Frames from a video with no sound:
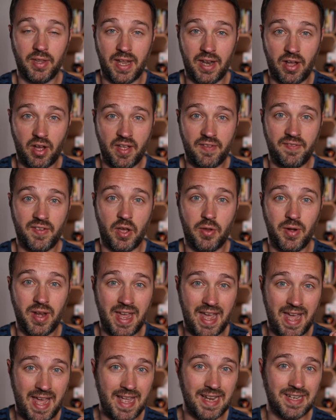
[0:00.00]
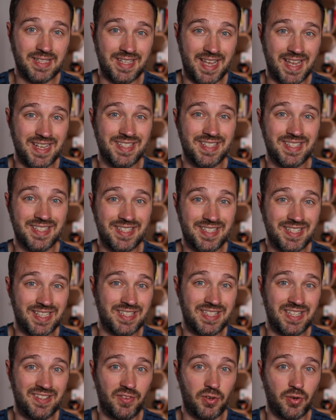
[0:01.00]
that iPhone XS
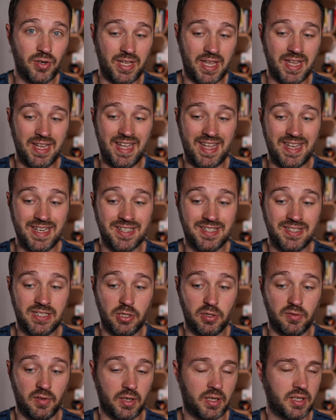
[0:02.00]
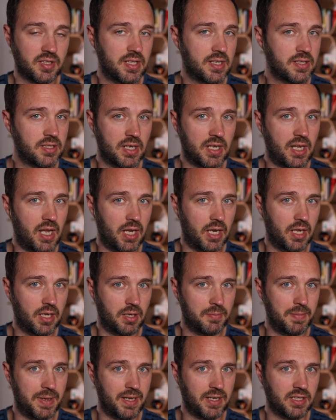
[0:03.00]
64 gig in silver, because things like color
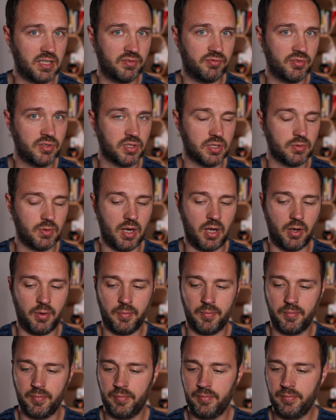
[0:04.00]
can make a difference as well.